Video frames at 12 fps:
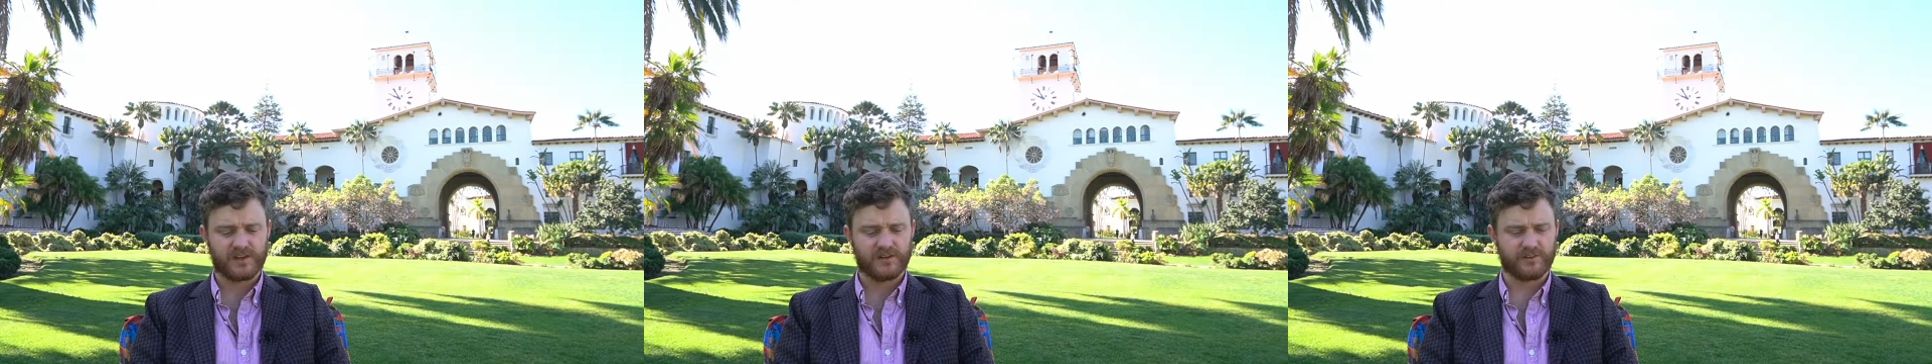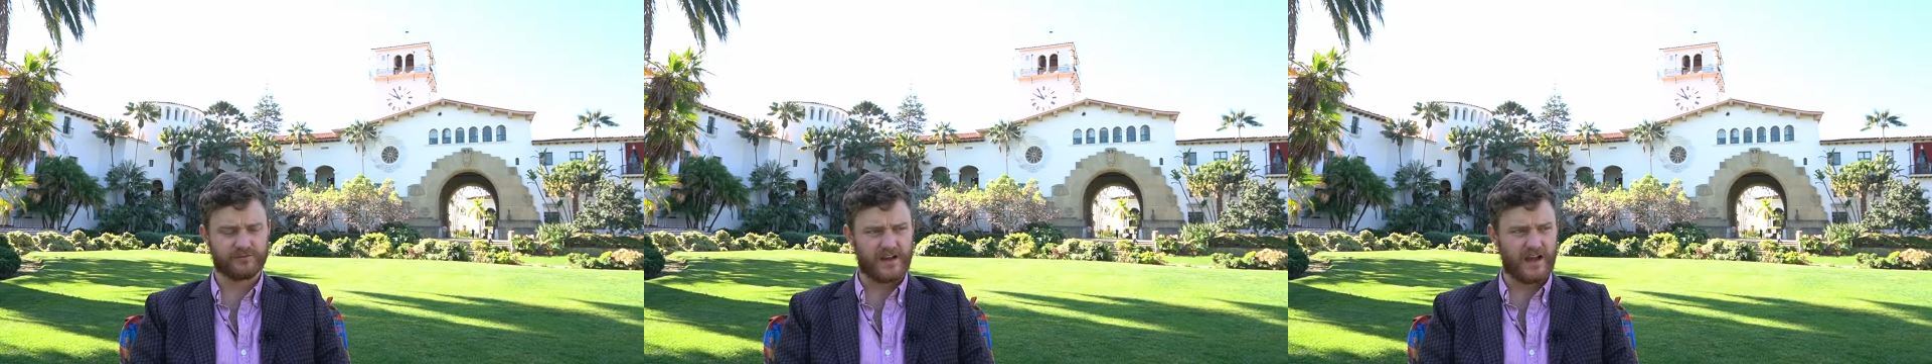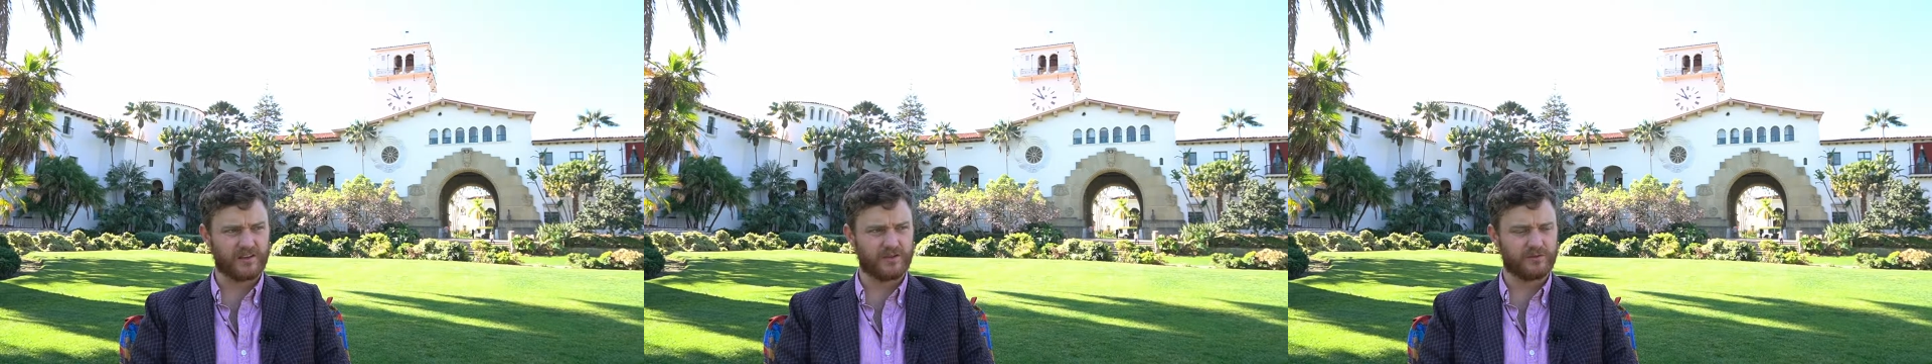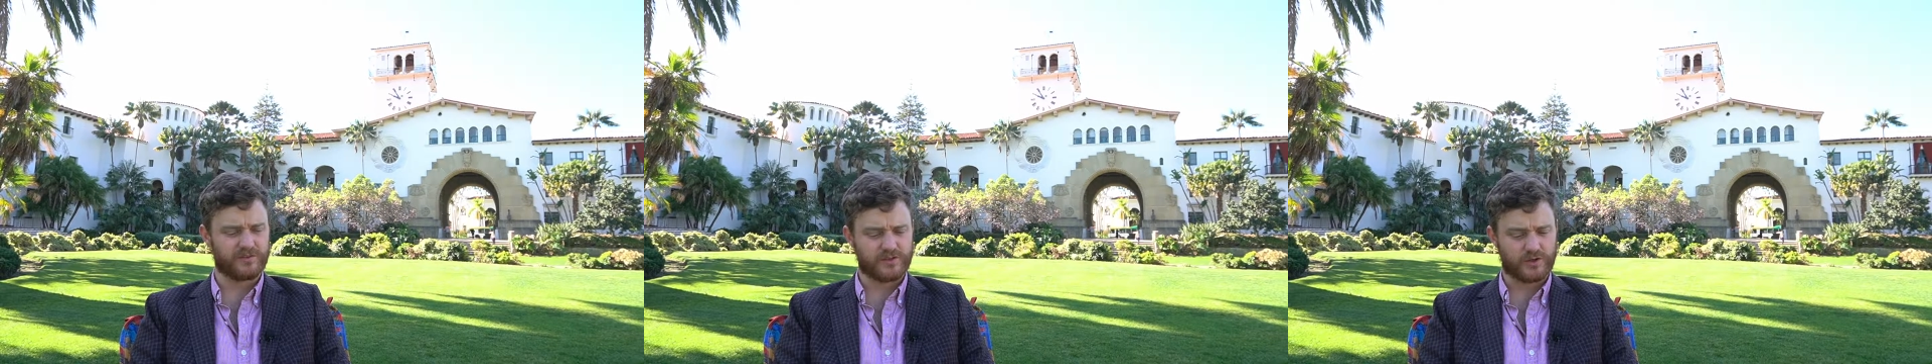The
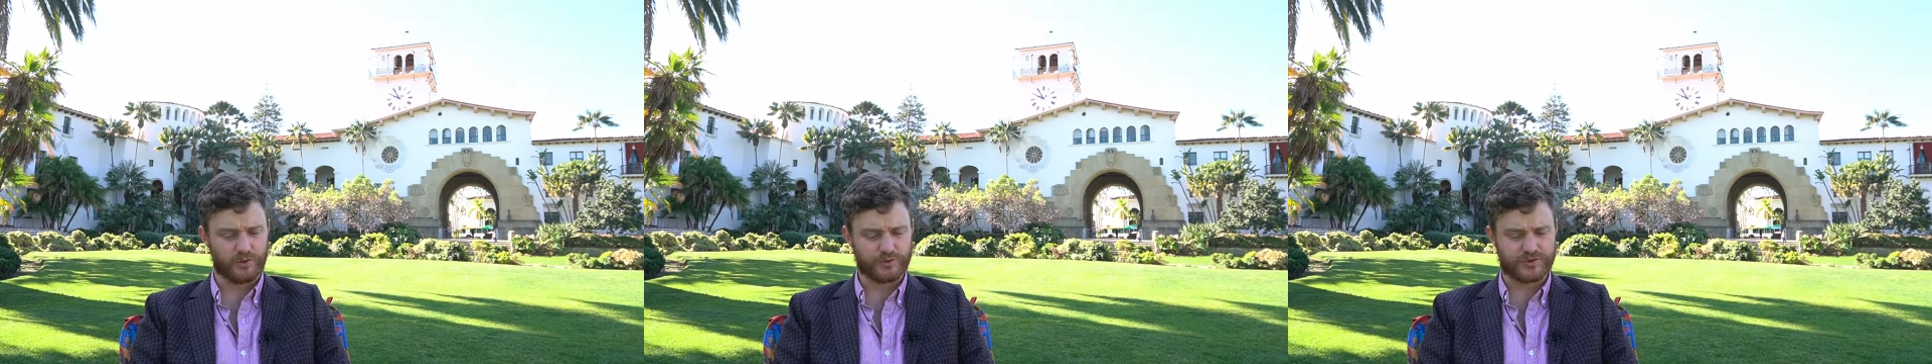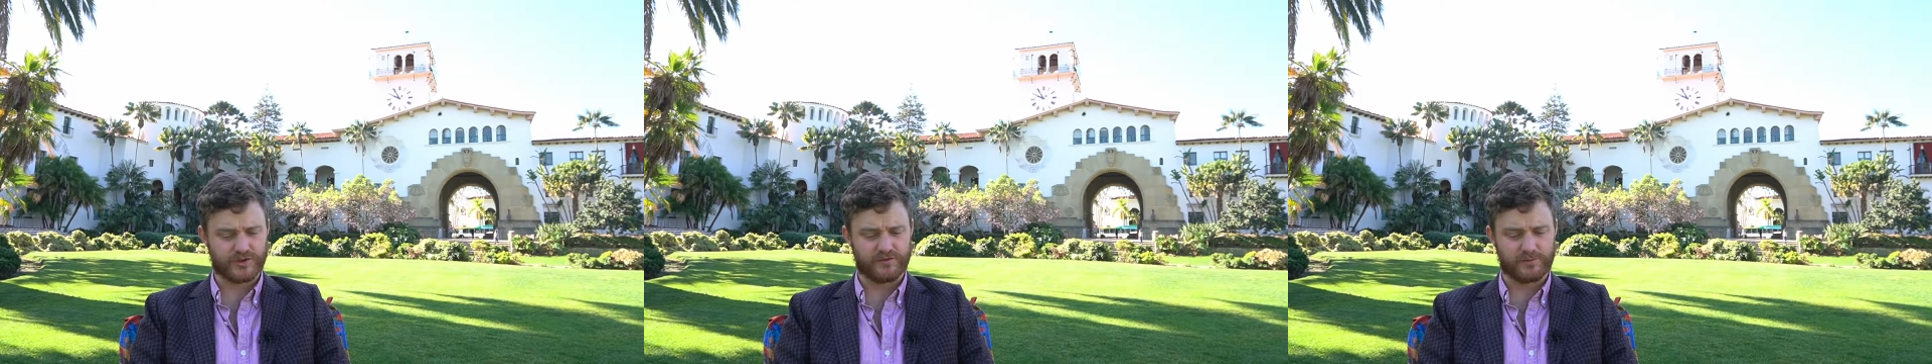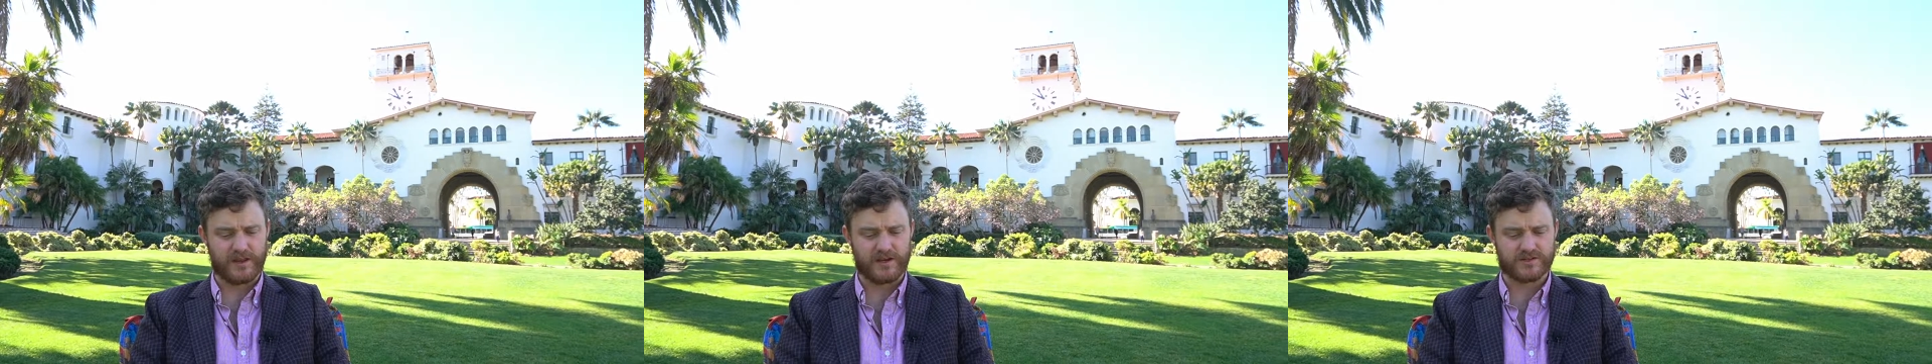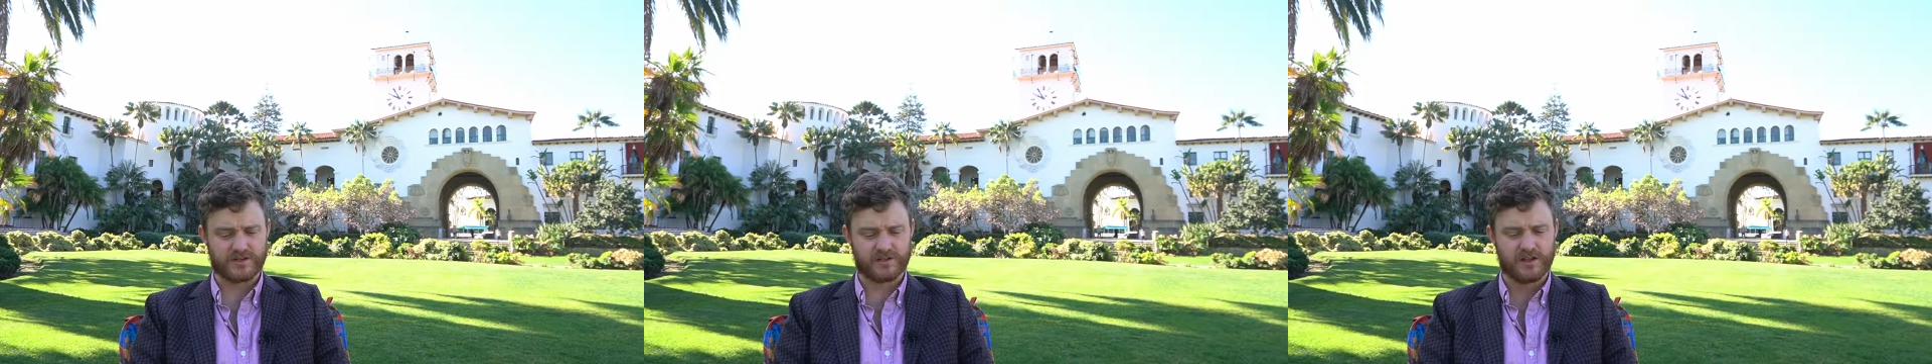values and the culture of the
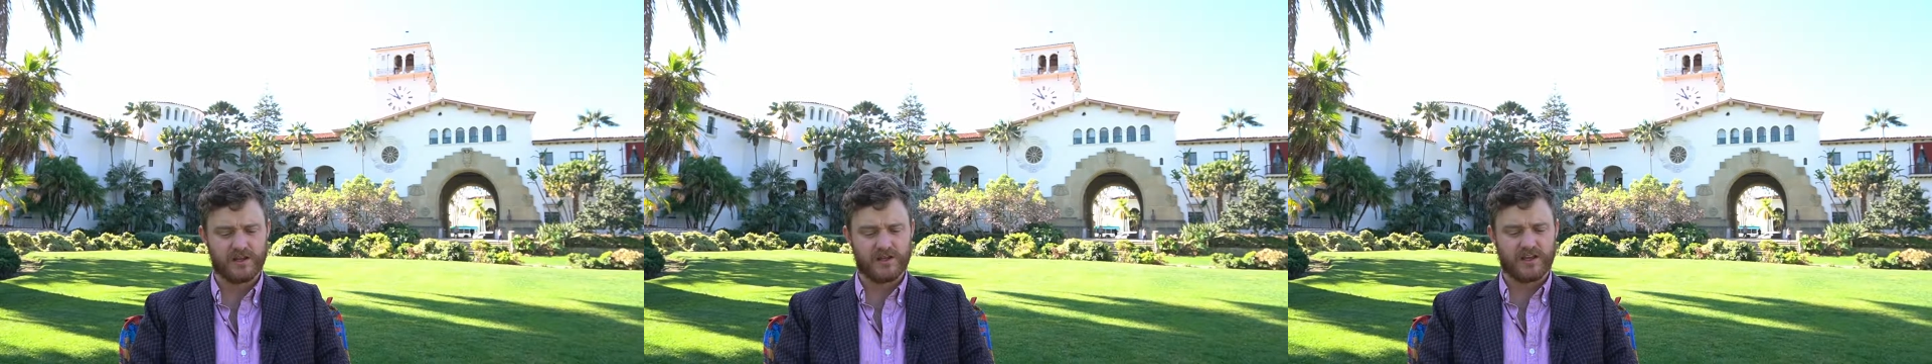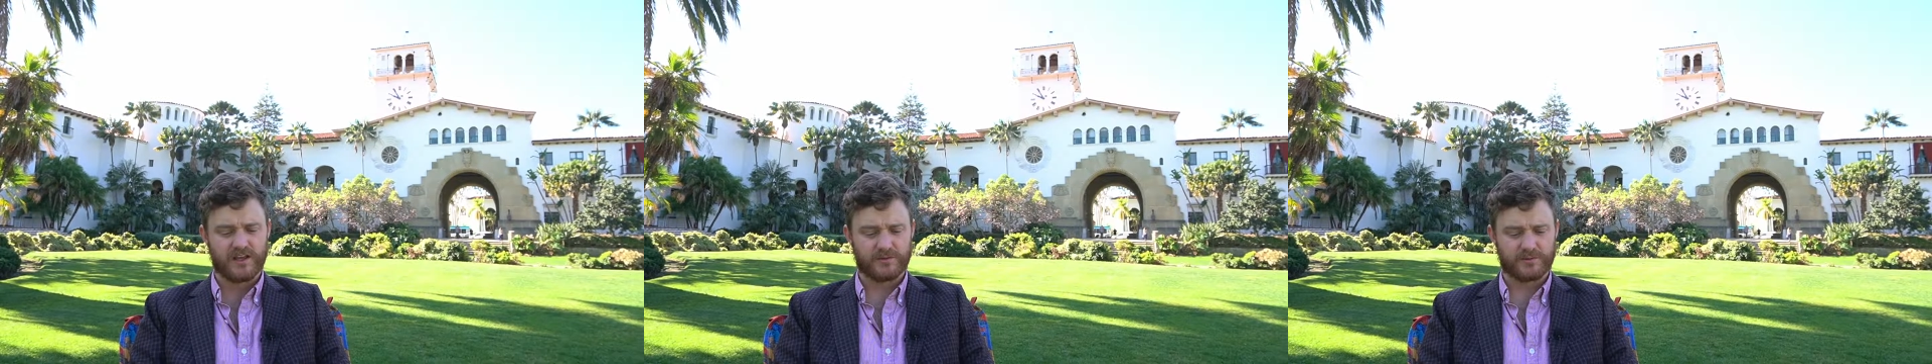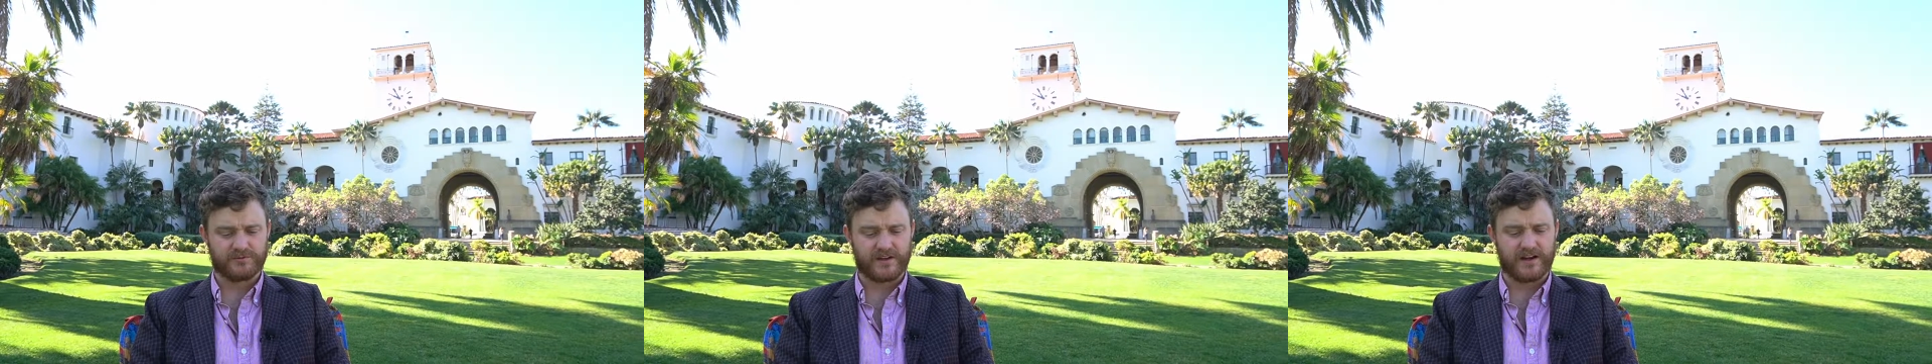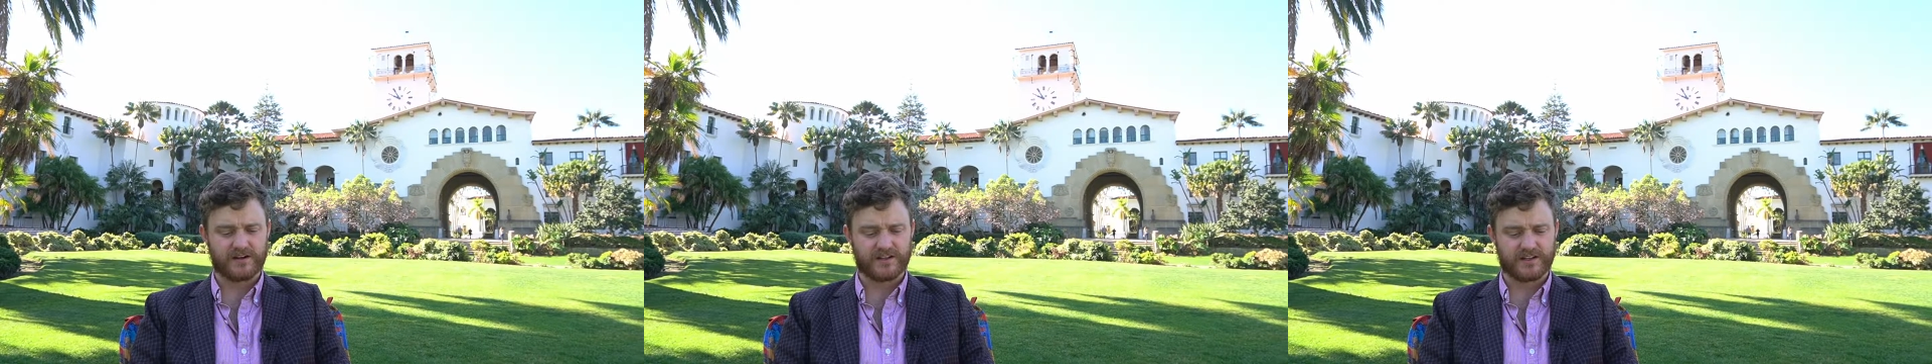patient and the
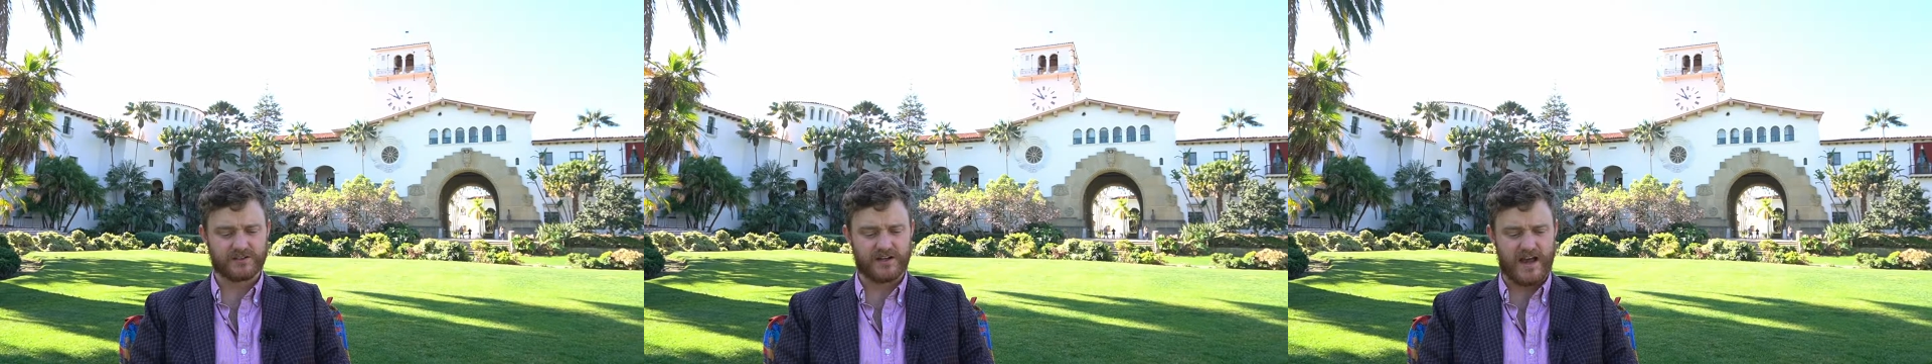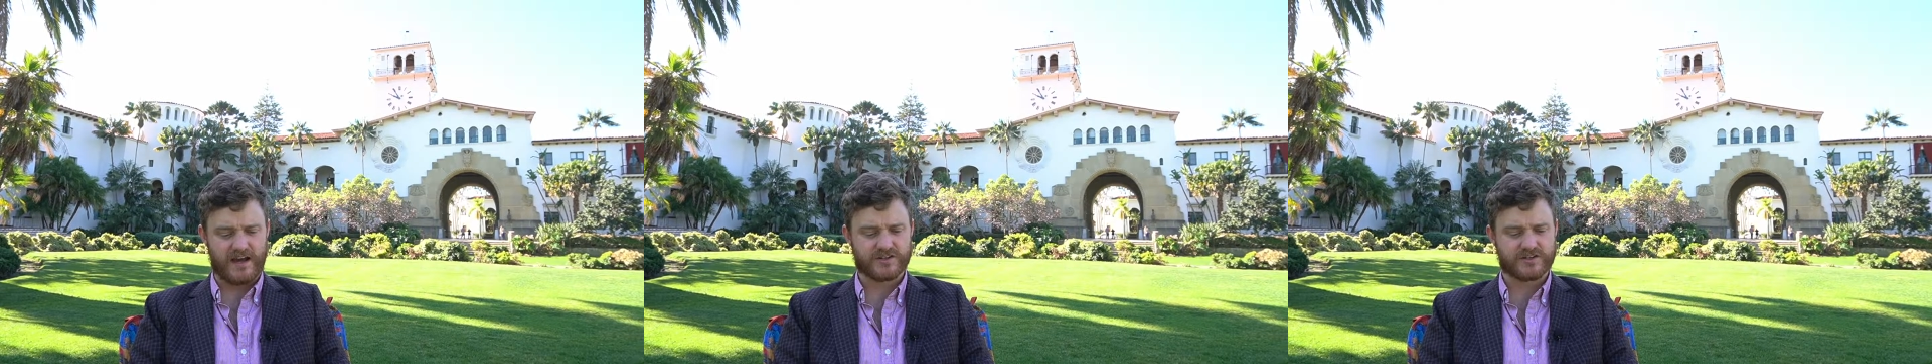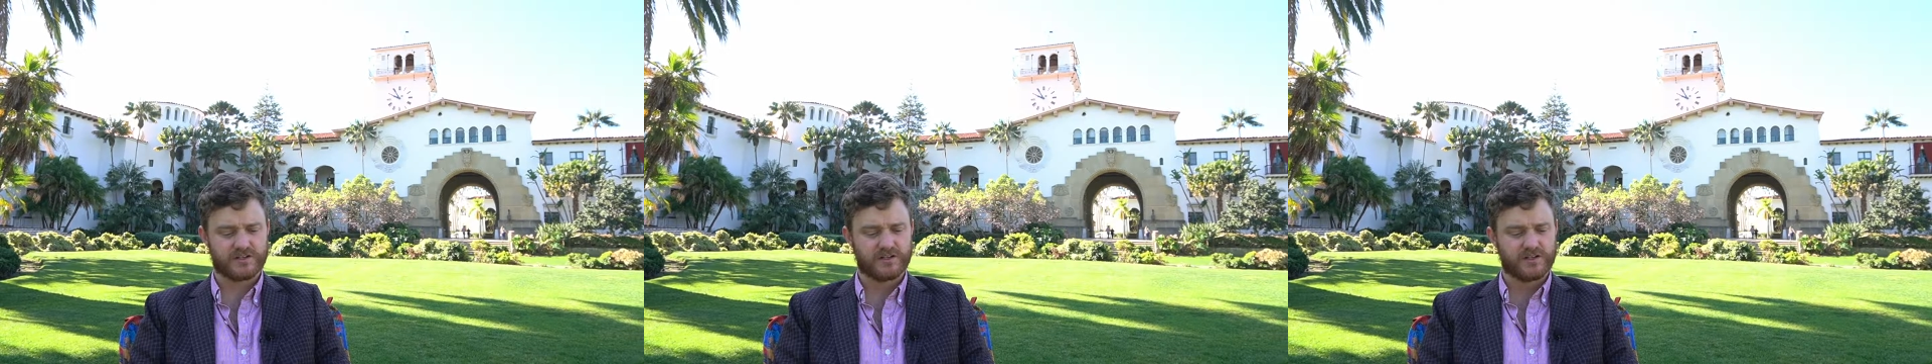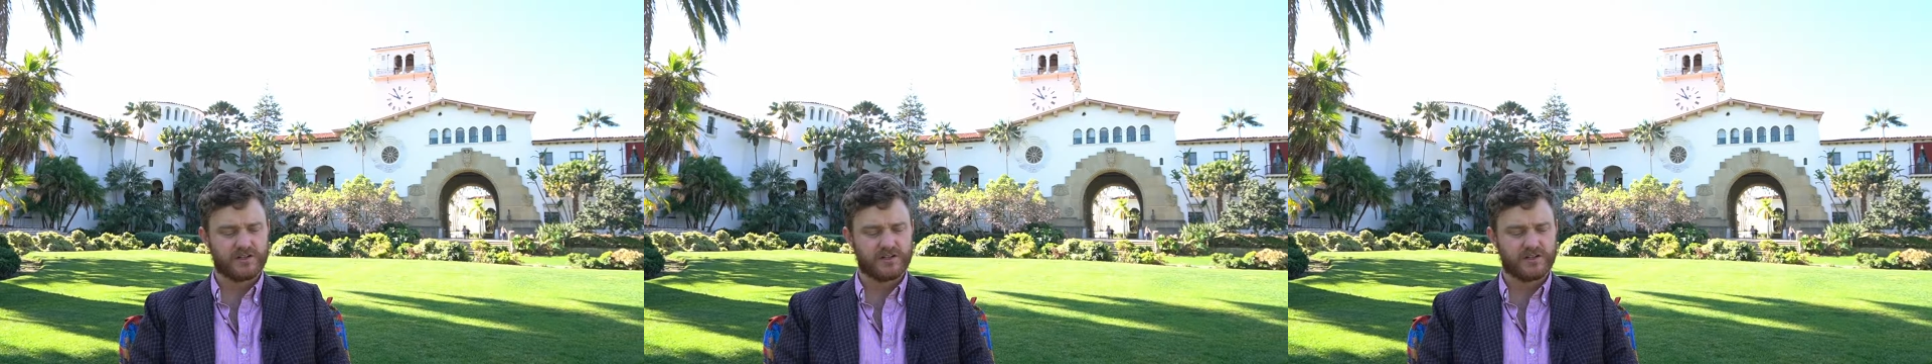provider can clash.